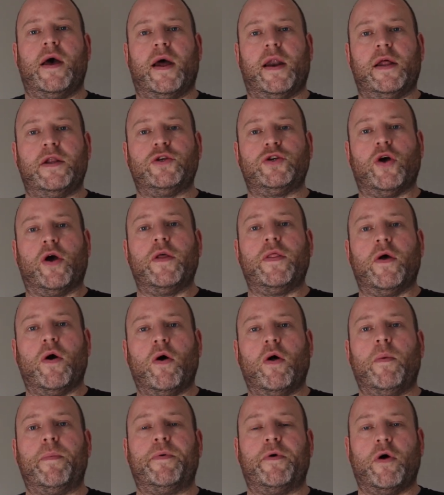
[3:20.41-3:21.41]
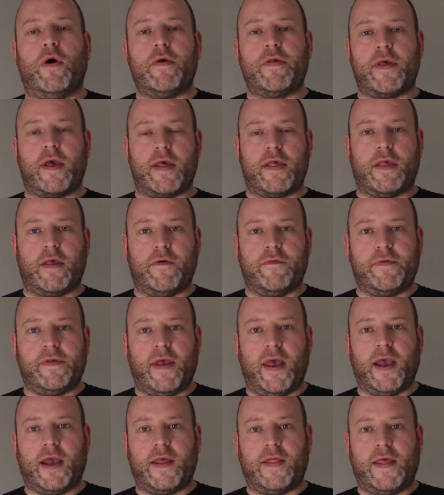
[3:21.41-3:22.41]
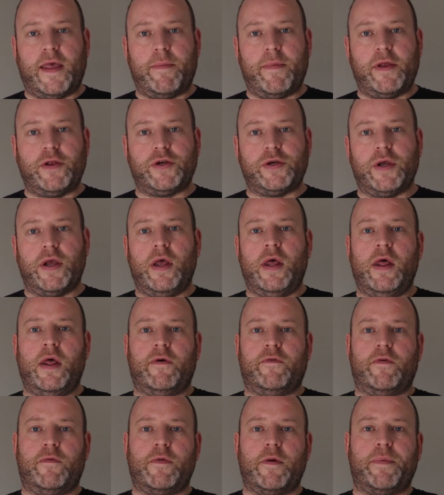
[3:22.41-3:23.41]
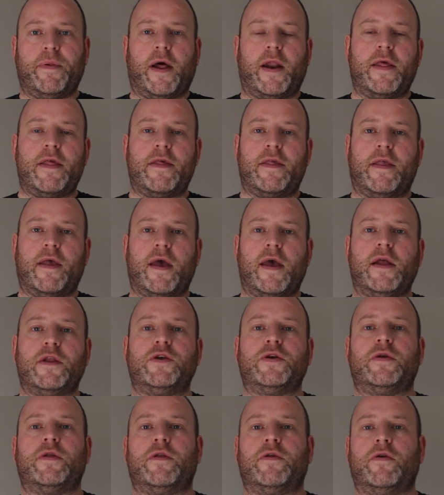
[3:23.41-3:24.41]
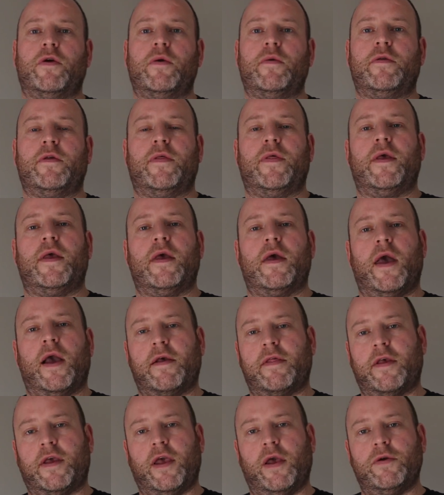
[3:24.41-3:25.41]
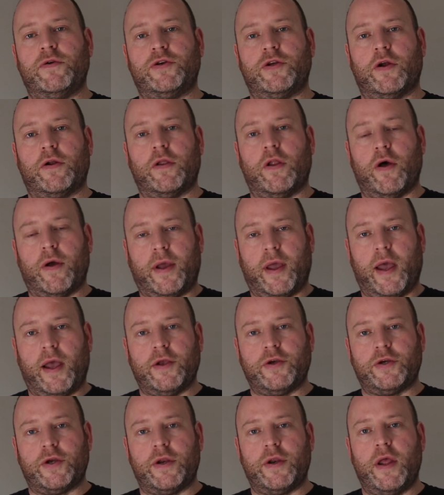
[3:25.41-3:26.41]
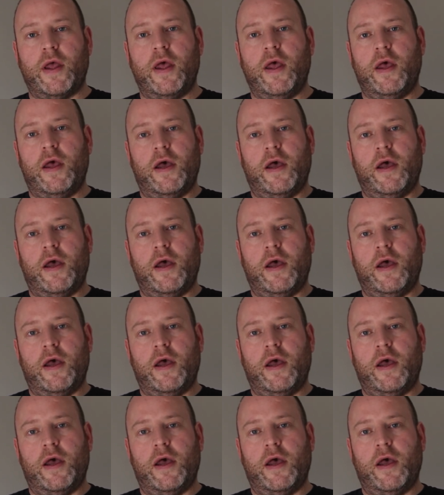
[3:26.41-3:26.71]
and enjoying the whole process of taking the image from the planning stage through to the execution on location,